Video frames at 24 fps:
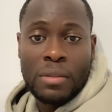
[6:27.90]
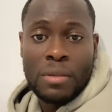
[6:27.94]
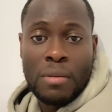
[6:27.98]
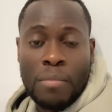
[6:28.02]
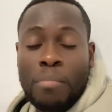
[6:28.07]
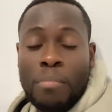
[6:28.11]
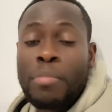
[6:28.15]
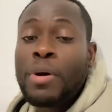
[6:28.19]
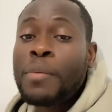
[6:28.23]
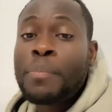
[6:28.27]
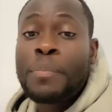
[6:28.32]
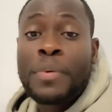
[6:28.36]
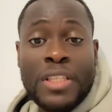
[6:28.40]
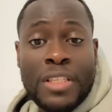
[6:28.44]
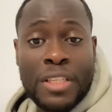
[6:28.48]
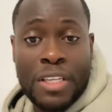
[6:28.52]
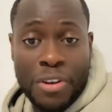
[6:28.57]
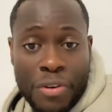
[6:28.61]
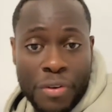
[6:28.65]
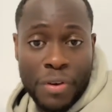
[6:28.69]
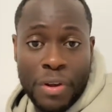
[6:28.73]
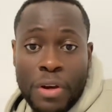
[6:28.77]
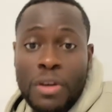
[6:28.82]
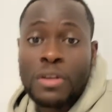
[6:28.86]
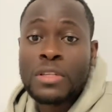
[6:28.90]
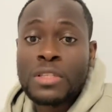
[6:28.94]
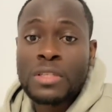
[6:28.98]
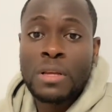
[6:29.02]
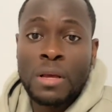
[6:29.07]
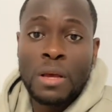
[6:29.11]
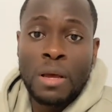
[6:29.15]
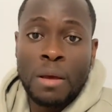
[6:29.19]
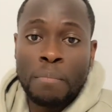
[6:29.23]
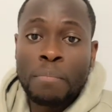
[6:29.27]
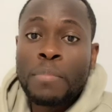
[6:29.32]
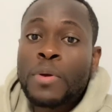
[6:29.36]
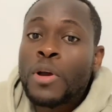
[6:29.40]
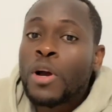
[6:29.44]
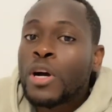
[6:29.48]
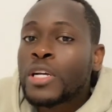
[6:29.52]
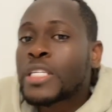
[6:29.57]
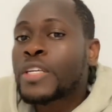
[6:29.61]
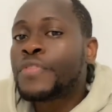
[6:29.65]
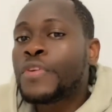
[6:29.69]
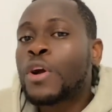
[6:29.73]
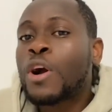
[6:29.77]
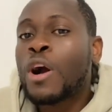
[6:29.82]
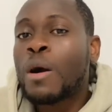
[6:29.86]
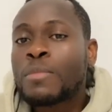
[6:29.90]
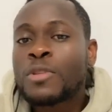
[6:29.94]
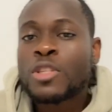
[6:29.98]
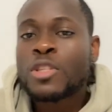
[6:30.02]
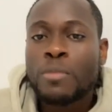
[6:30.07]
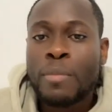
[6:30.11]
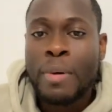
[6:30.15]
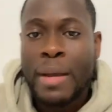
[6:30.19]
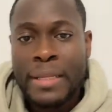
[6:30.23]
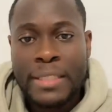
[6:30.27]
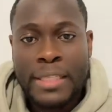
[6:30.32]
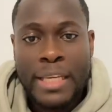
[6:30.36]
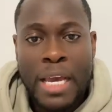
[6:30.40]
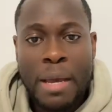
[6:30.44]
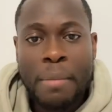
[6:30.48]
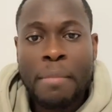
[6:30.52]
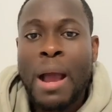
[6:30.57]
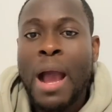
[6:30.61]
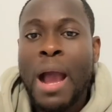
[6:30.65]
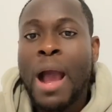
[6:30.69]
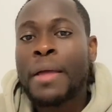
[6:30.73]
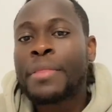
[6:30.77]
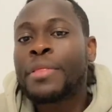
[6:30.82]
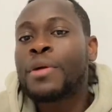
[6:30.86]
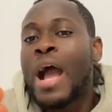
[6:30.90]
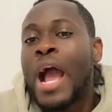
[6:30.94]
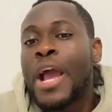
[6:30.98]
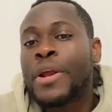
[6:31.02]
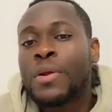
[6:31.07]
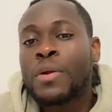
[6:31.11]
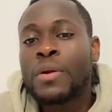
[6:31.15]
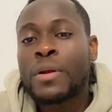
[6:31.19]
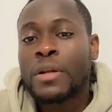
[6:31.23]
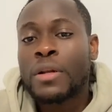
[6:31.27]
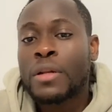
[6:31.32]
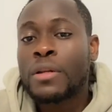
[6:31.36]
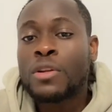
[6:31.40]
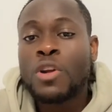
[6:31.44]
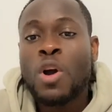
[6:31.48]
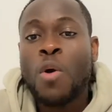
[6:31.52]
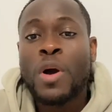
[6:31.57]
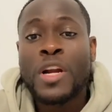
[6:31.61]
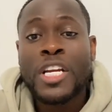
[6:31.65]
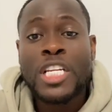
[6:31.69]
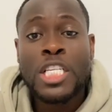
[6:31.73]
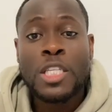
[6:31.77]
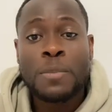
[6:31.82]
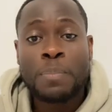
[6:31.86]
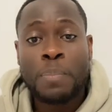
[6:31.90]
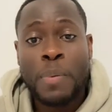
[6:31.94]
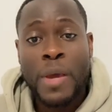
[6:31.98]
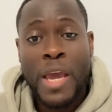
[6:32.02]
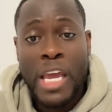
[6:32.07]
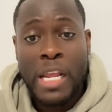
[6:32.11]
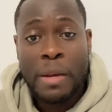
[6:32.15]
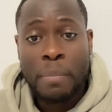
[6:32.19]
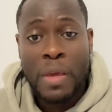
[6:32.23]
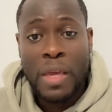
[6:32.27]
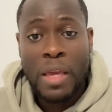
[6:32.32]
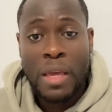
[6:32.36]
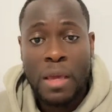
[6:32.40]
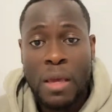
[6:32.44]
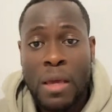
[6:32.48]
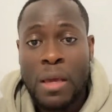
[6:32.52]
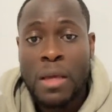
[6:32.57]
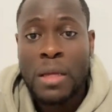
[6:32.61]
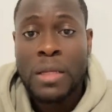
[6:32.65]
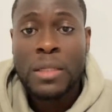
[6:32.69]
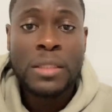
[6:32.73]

But be serious, because if you come to my DM, no one is paying me.